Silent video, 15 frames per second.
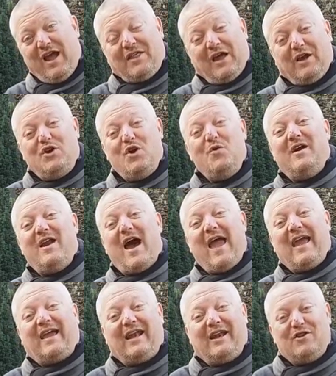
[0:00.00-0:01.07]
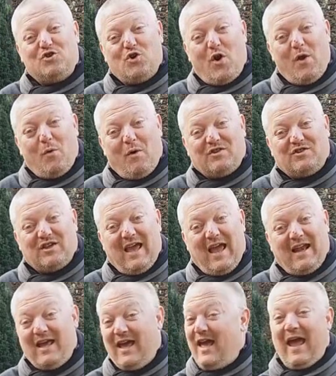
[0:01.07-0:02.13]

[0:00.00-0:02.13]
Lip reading: that you and I can enjoy once again,